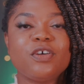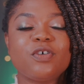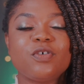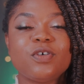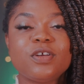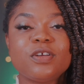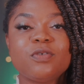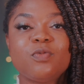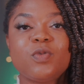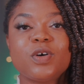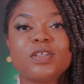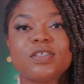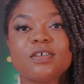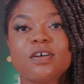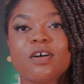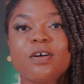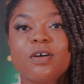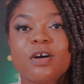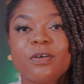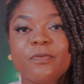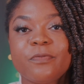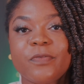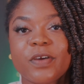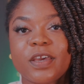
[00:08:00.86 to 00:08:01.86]
You're going to want to
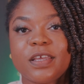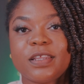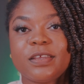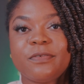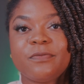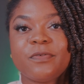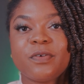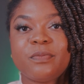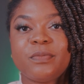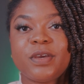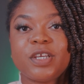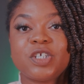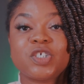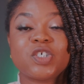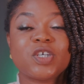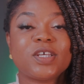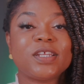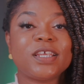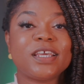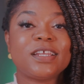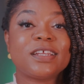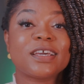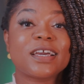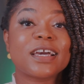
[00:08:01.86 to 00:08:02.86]
convey the
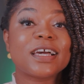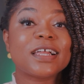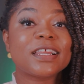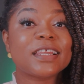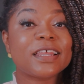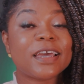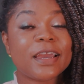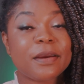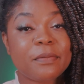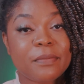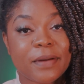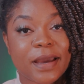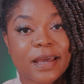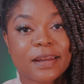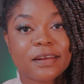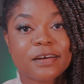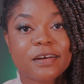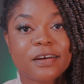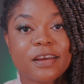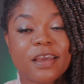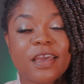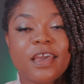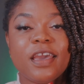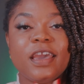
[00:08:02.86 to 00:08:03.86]
information in a clear
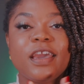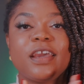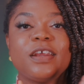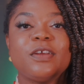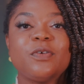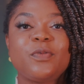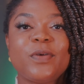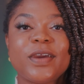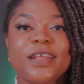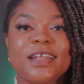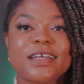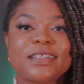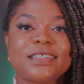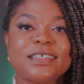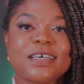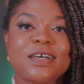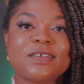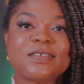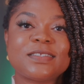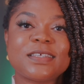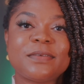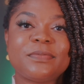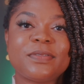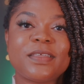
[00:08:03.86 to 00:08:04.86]
manner, in a way that
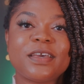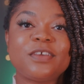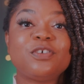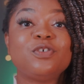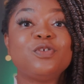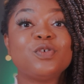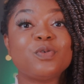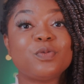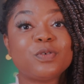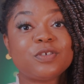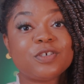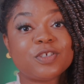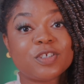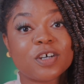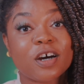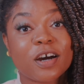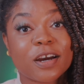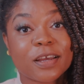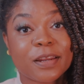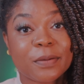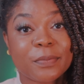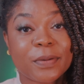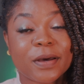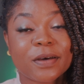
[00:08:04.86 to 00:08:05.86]
tells them that you know what you're
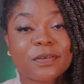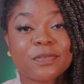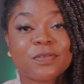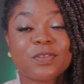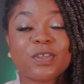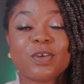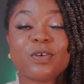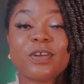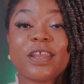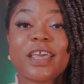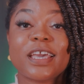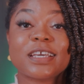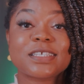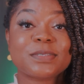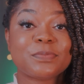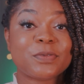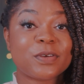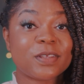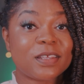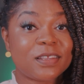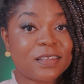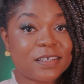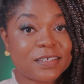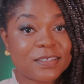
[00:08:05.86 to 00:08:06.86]
talking about, you're an
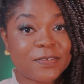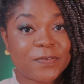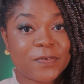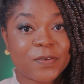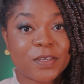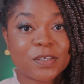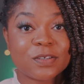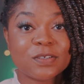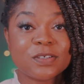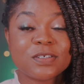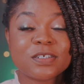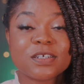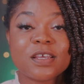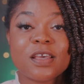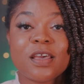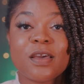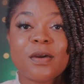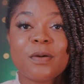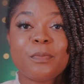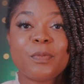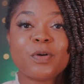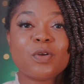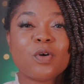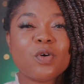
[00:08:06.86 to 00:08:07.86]
expert in this field,
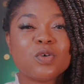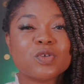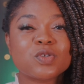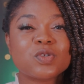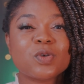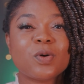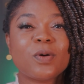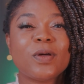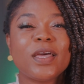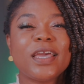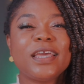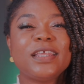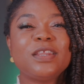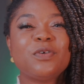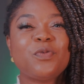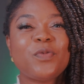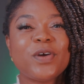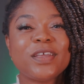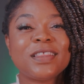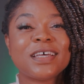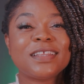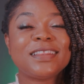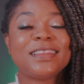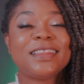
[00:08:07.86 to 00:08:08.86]
but also in a
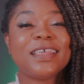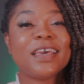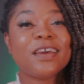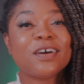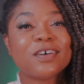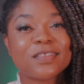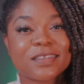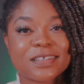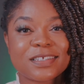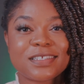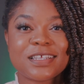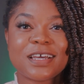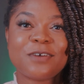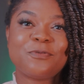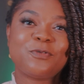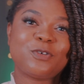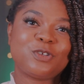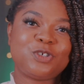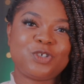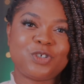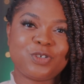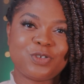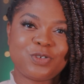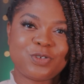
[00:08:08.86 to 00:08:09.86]
way that they understand
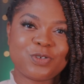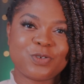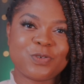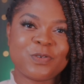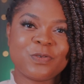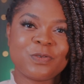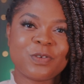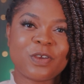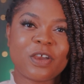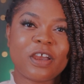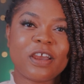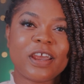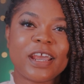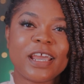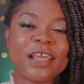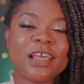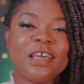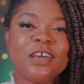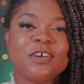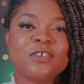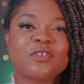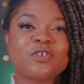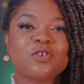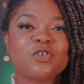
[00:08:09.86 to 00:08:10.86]
what you do. All right,
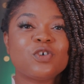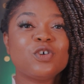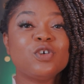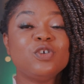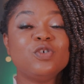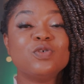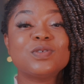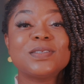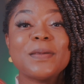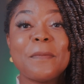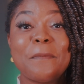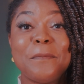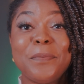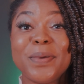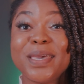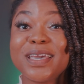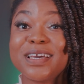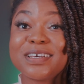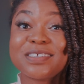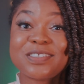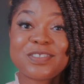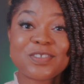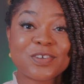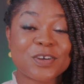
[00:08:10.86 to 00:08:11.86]
so don't use the
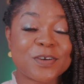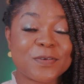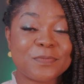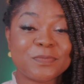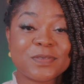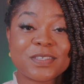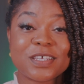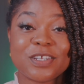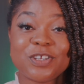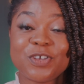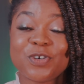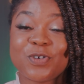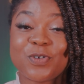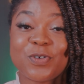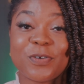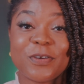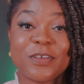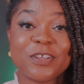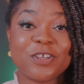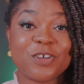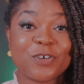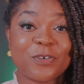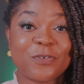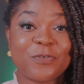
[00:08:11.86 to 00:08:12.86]
biggest terms in your
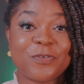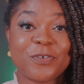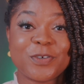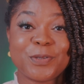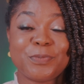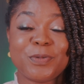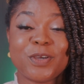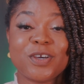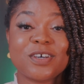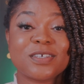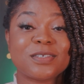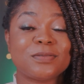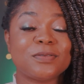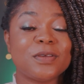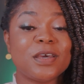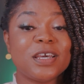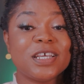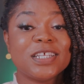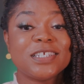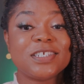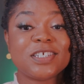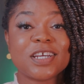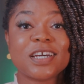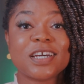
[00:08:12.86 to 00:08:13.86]
field, because
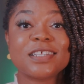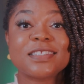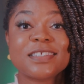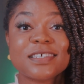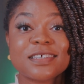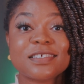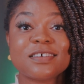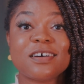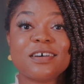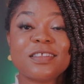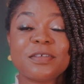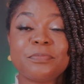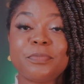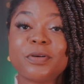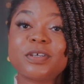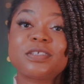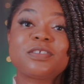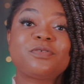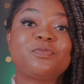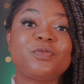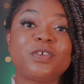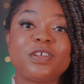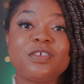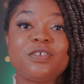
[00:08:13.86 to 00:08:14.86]
chances are the
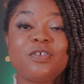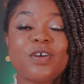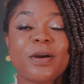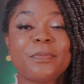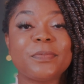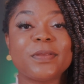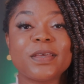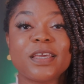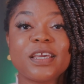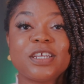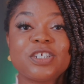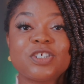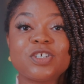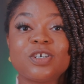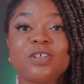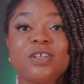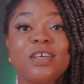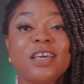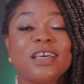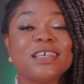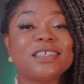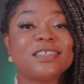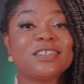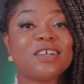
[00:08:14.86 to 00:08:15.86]
person reading your application
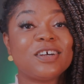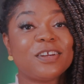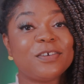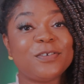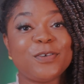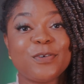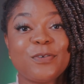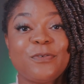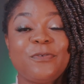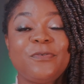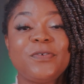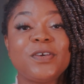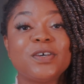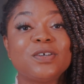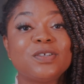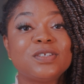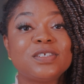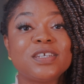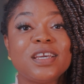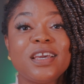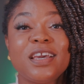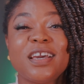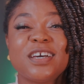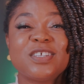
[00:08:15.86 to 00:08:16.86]
is not in your field,
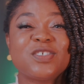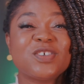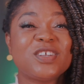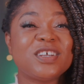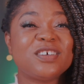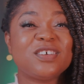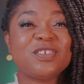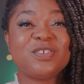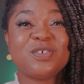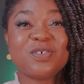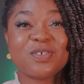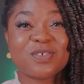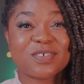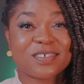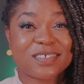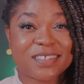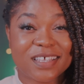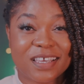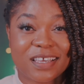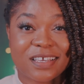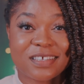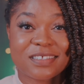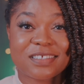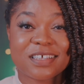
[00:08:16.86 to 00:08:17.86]
and so they don't know those
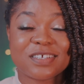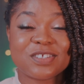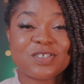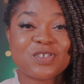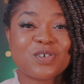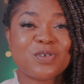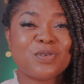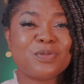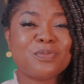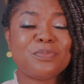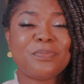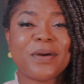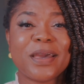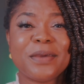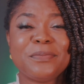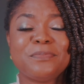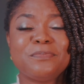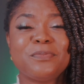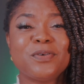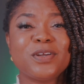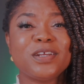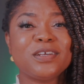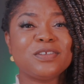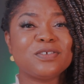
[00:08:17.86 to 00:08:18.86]
things. And so by
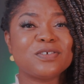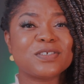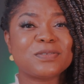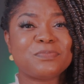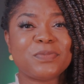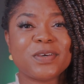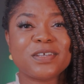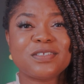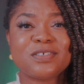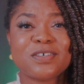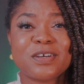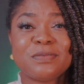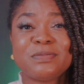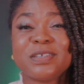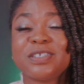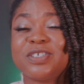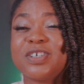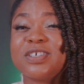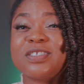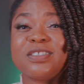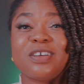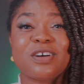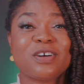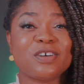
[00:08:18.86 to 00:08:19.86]
putting those big terms, they're
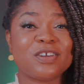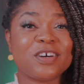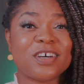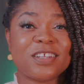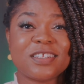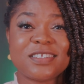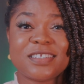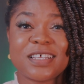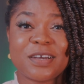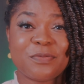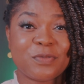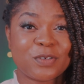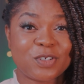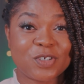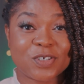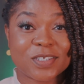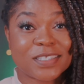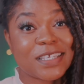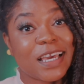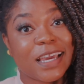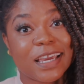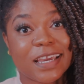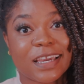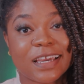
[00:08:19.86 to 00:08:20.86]
just not going to understand what you're
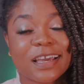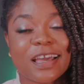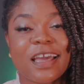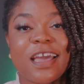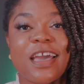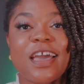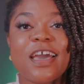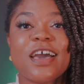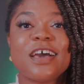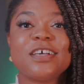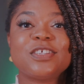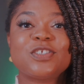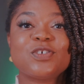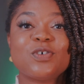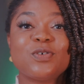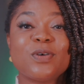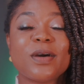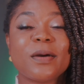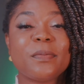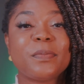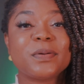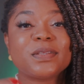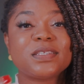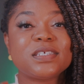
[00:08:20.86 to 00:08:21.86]
saying. And so
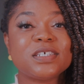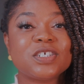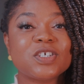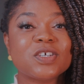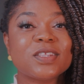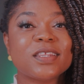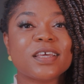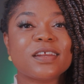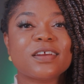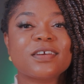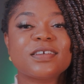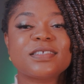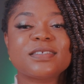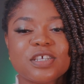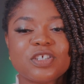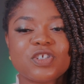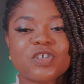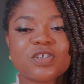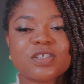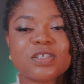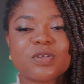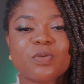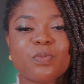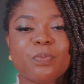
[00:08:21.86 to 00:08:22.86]
a petition letter is
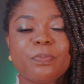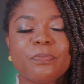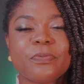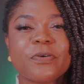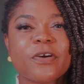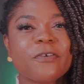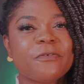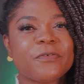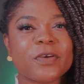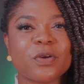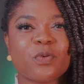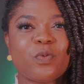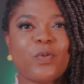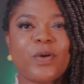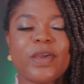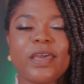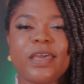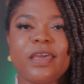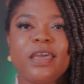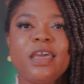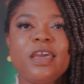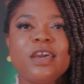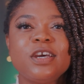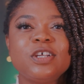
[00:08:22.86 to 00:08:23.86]
just a perfect
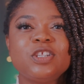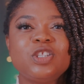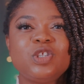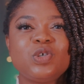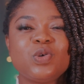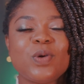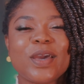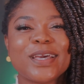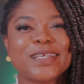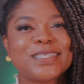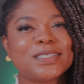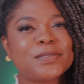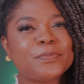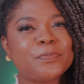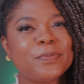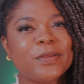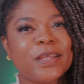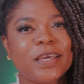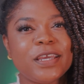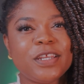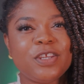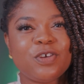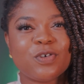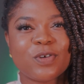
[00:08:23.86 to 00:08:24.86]
way to
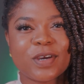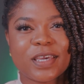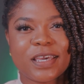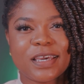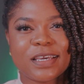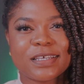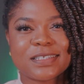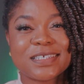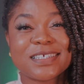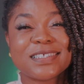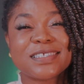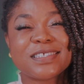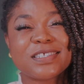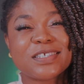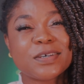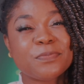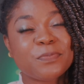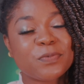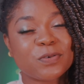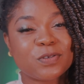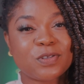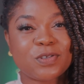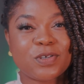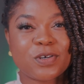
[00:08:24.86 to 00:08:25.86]
explain your case in
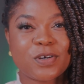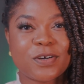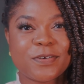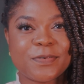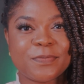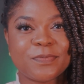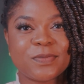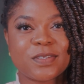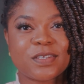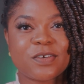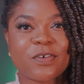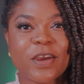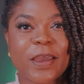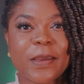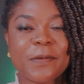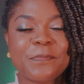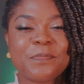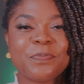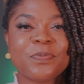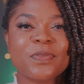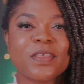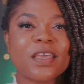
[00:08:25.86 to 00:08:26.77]
simple terms, right?